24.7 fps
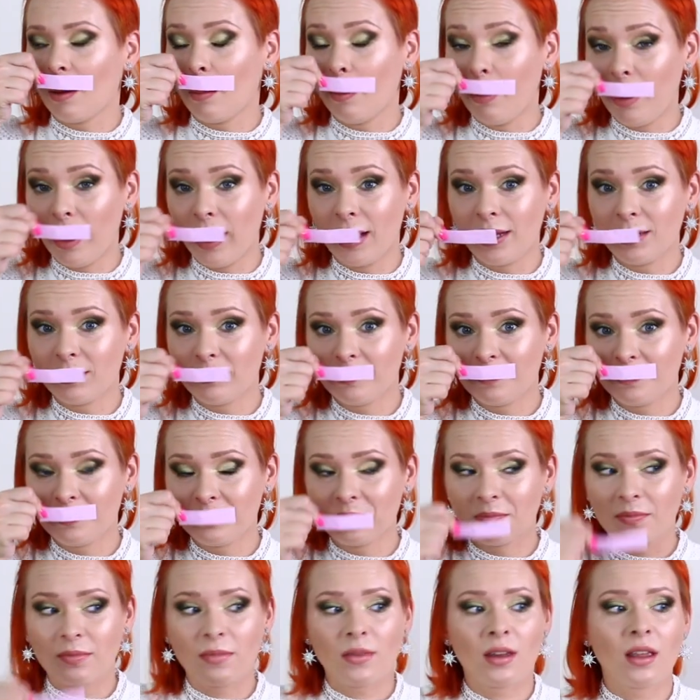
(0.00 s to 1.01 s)
But
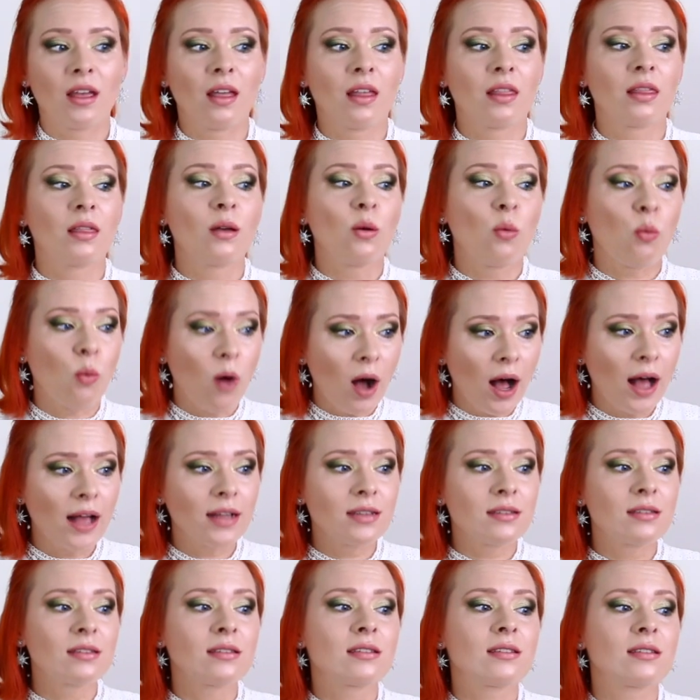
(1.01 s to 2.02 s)
the
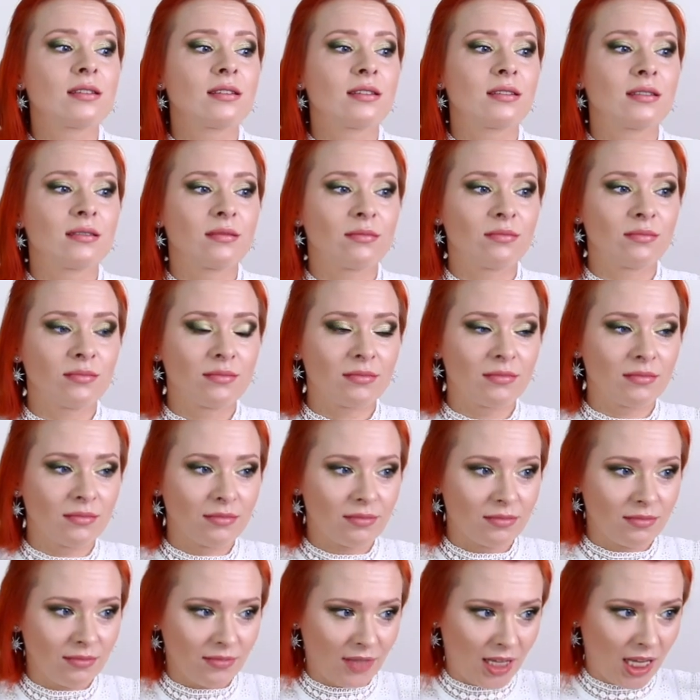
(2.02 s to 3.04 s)
ones
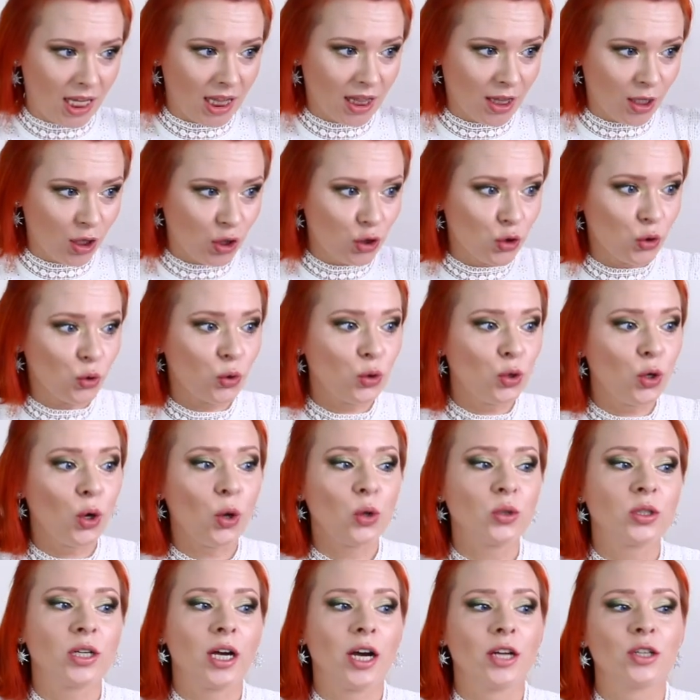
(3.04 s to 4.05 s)
in good
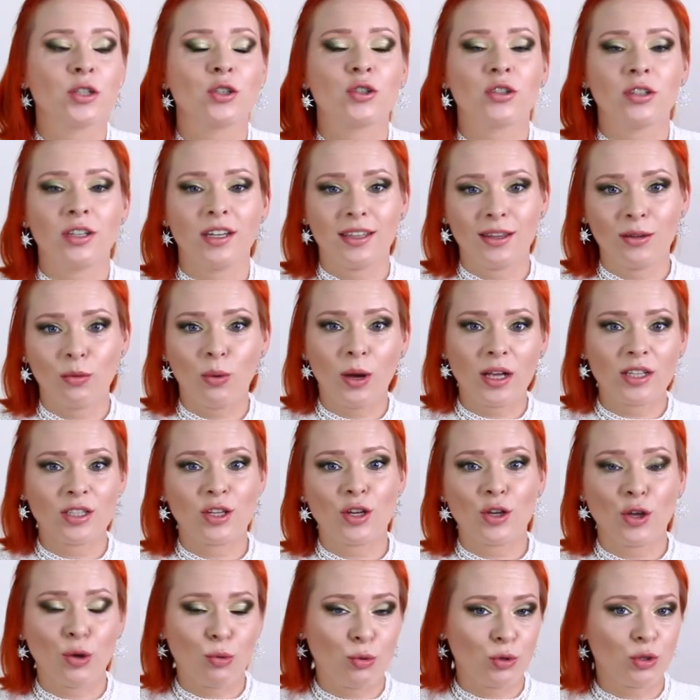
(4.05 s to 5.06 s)
old country, the ones
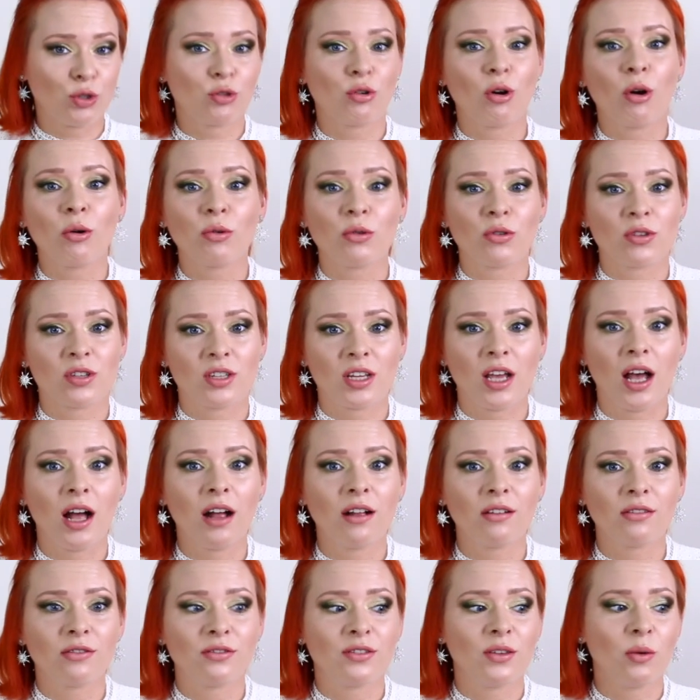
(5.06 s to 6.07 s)
that you would grow
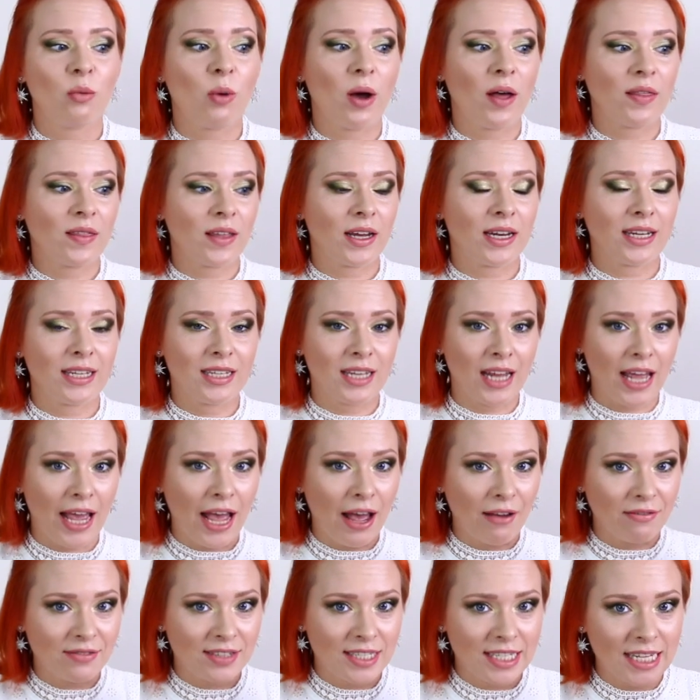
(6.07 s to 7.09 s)
yourself, the one that they
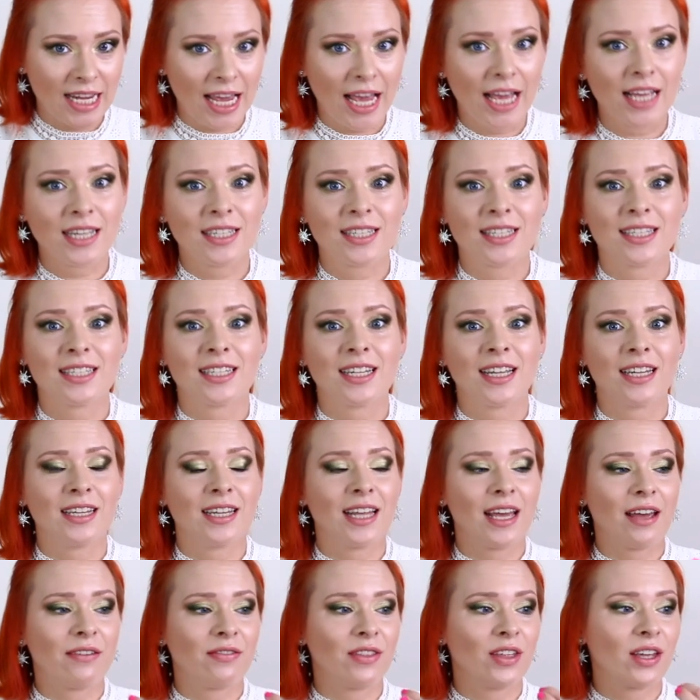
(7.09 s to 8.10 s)
have taste, that
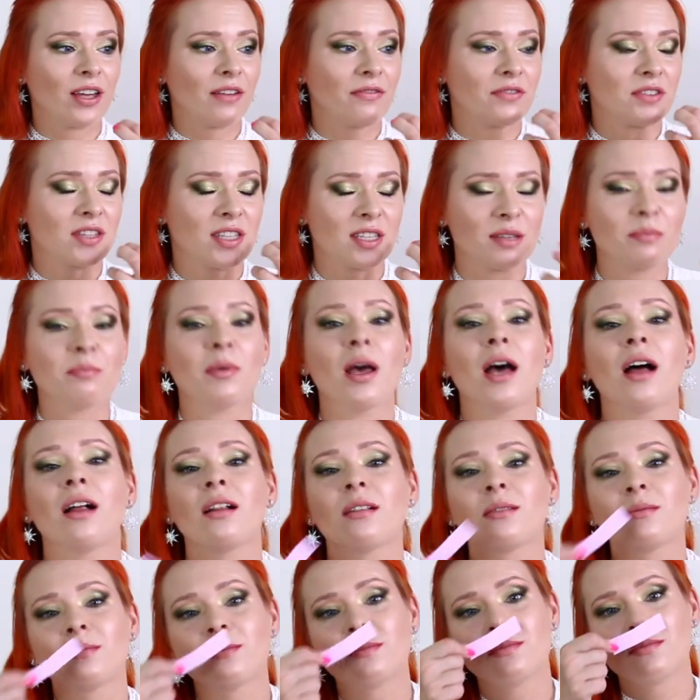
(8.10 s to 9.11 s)
they have
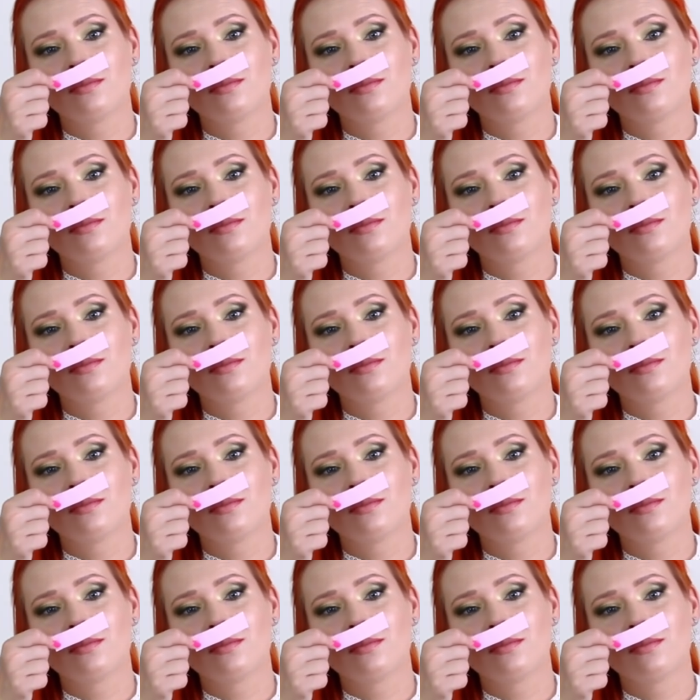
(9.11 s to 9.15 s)
smell,